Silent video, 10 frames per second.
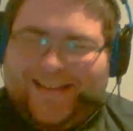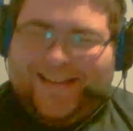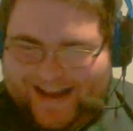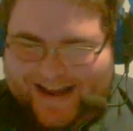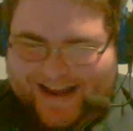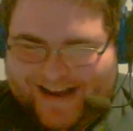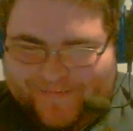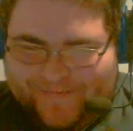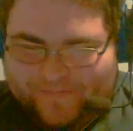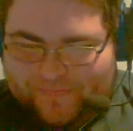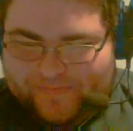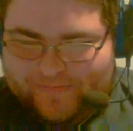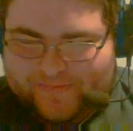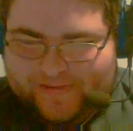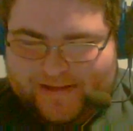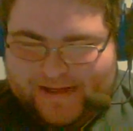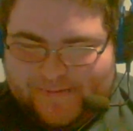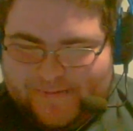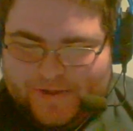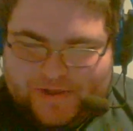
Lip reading: um, as much